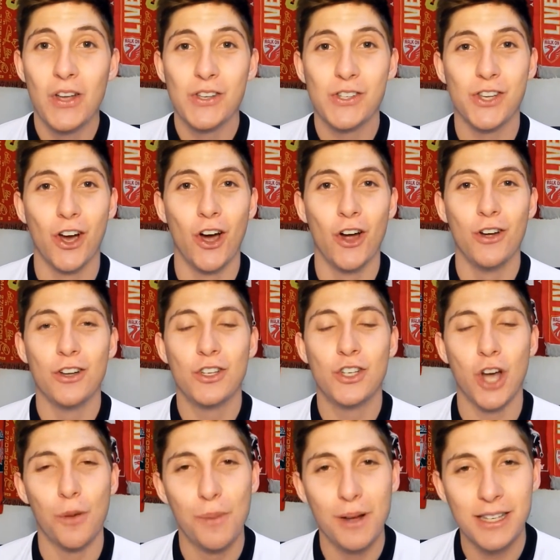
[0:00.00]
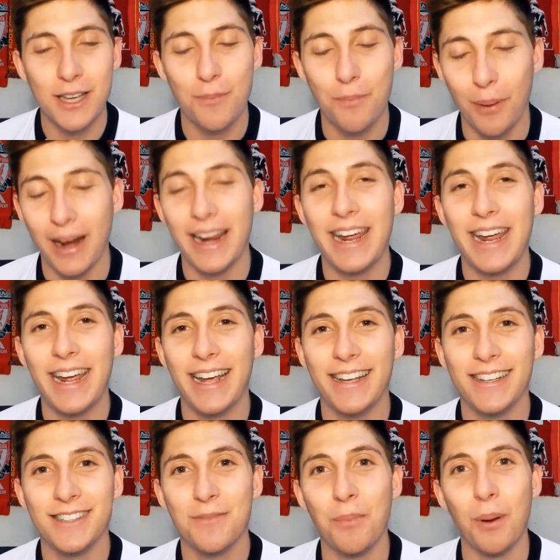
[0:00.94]
So Joel Matip,
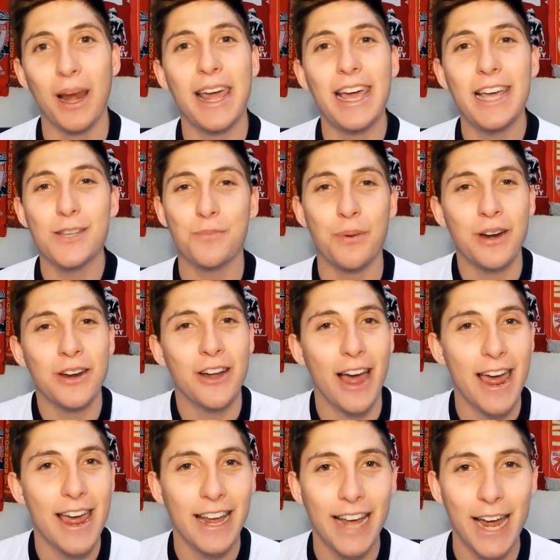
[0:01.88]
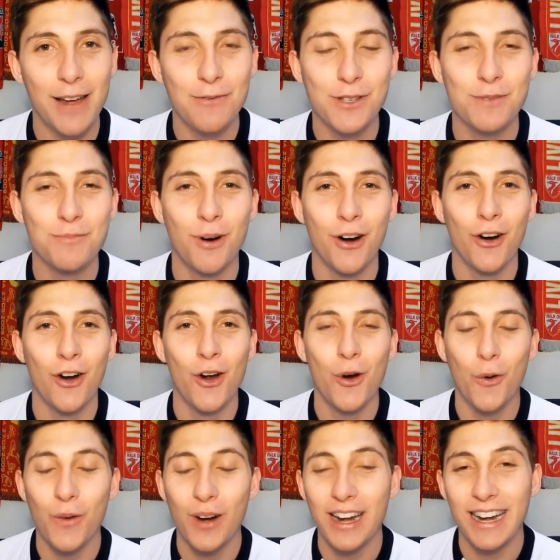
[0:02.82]
please bring your A game
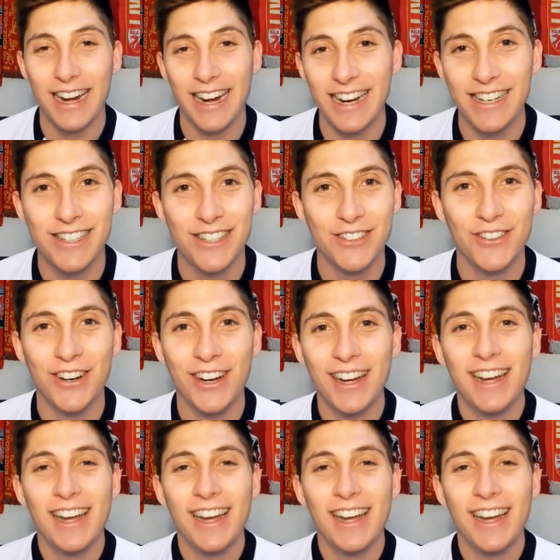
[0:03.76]
tomorrow. We need you.